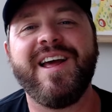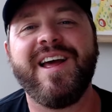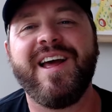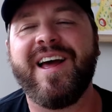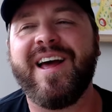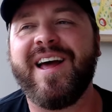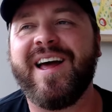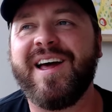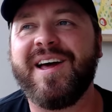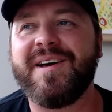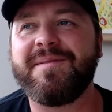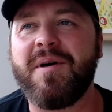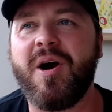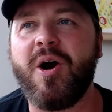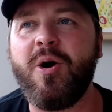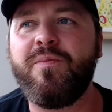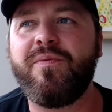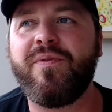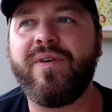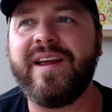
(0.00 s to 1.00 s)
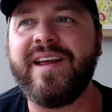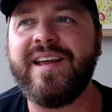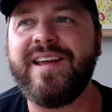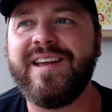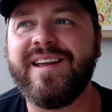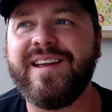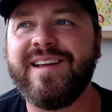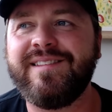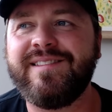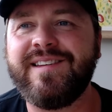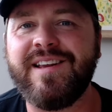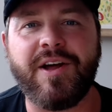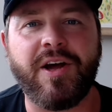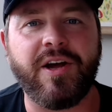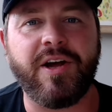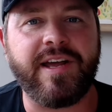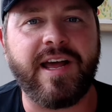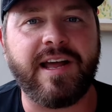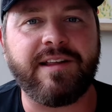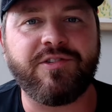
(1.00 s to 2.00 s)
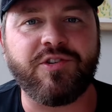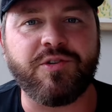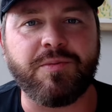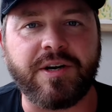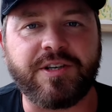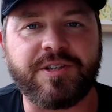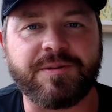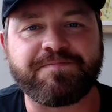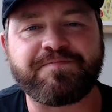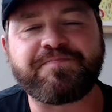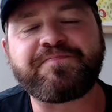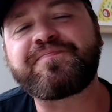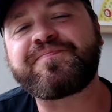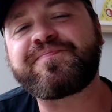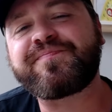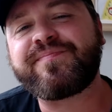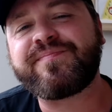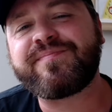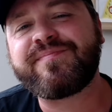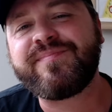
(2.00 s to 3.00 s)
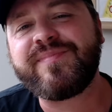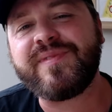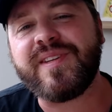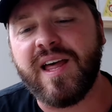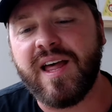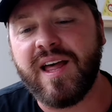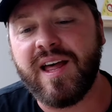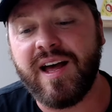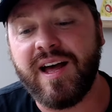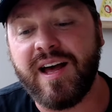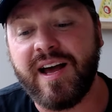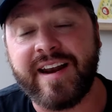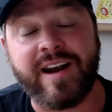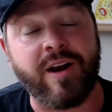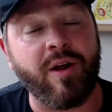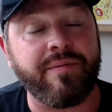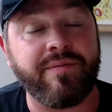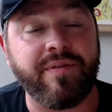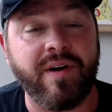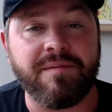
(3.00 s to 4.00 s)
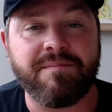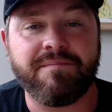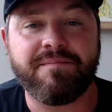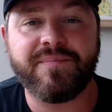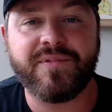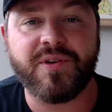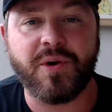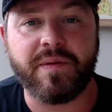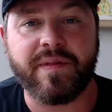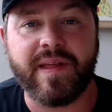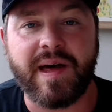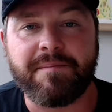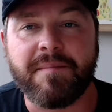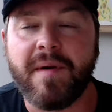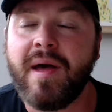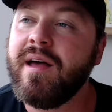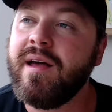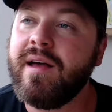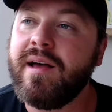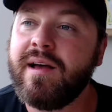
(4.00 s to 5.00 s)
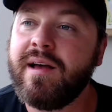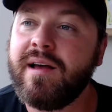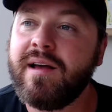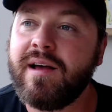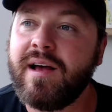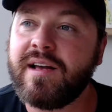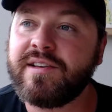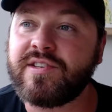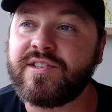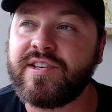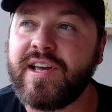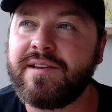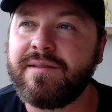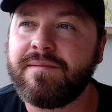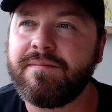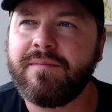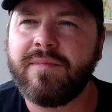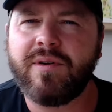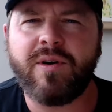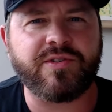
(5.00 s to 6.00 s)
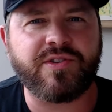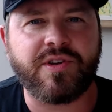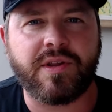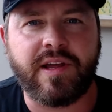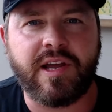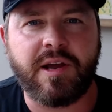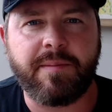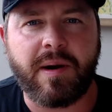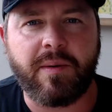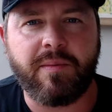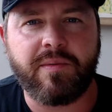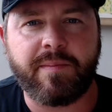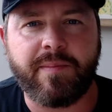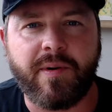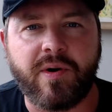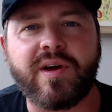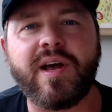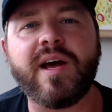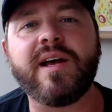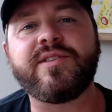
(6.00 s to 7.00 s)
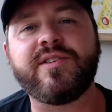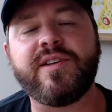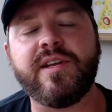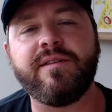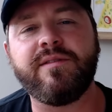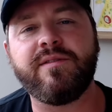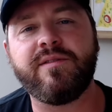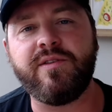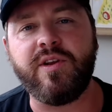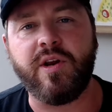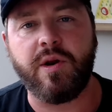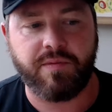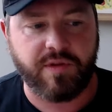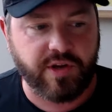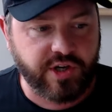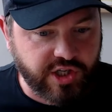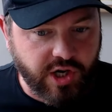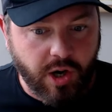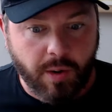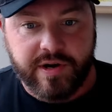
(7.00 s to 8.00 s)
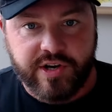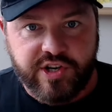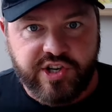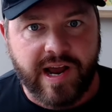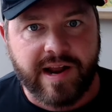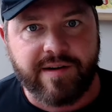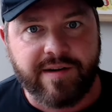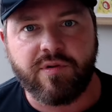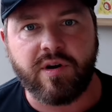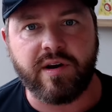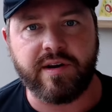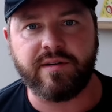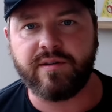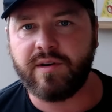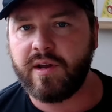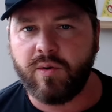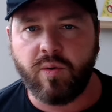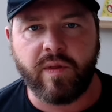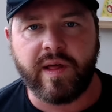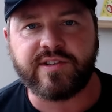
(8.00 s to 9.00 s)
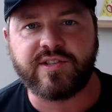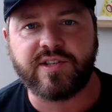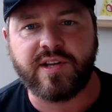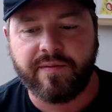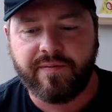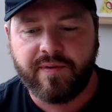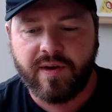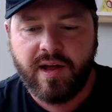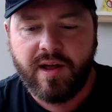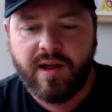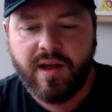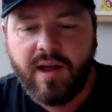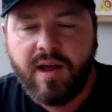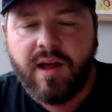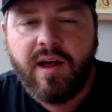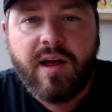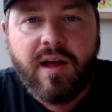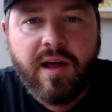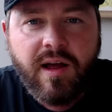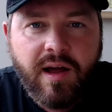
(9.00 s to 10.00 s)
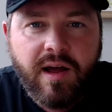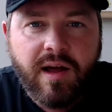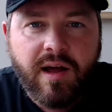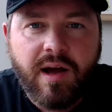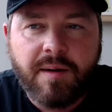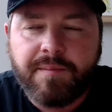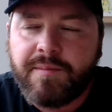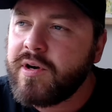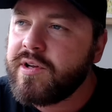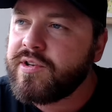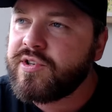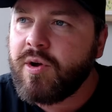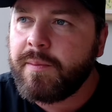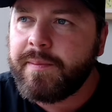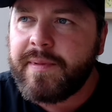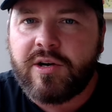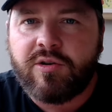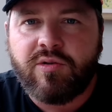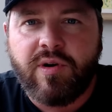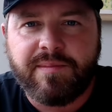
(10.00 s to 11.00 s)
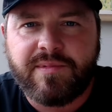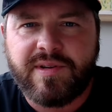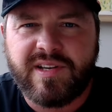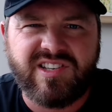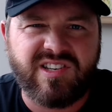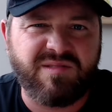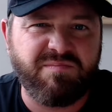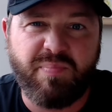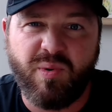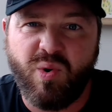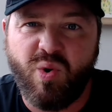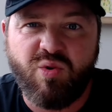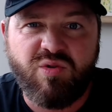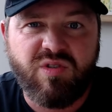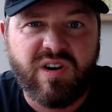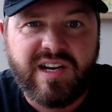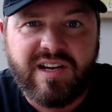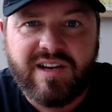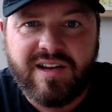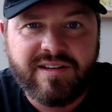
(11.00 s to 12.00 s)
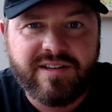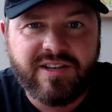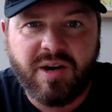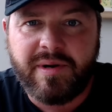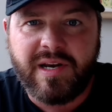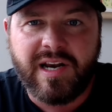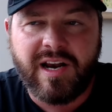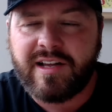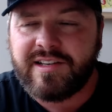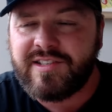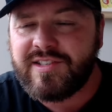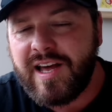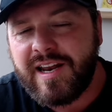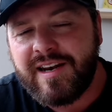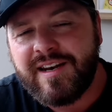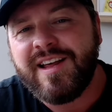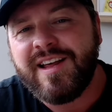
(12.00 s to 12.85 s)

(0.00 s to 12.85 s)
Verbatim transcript: Um, hopefully, didn't hurt your head too much. Uh, I had a lot of fun doing that. As I said, lots to think about with the podcast and you know the show in general and, and all that stuff. I'm going to stop being cryptic. It's boring. Nobody likes that.